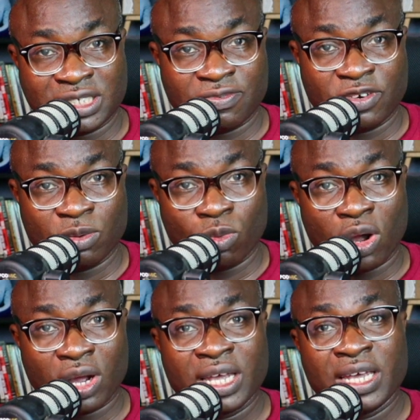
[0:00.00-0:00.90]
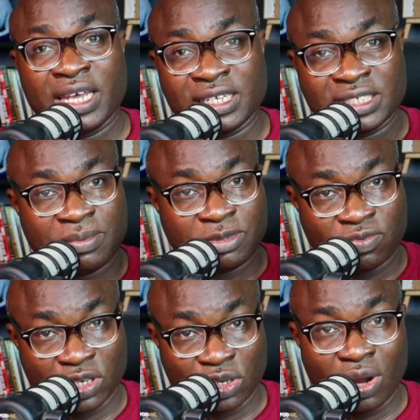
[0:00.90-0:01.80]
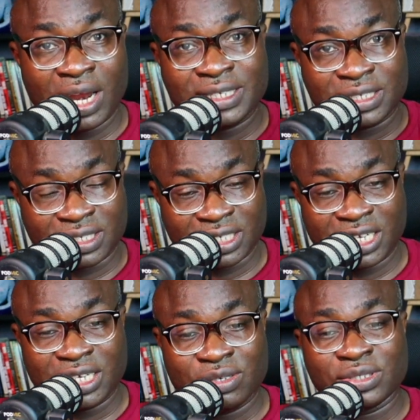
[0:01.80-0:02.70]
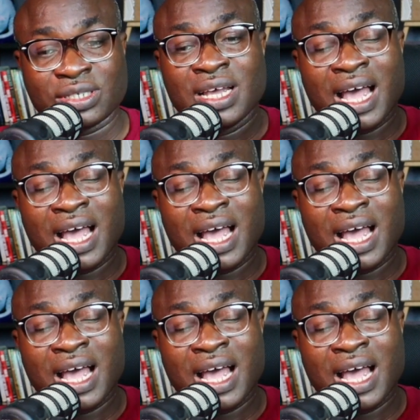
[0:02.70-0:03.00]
framework in terms of the knowledge, the skills,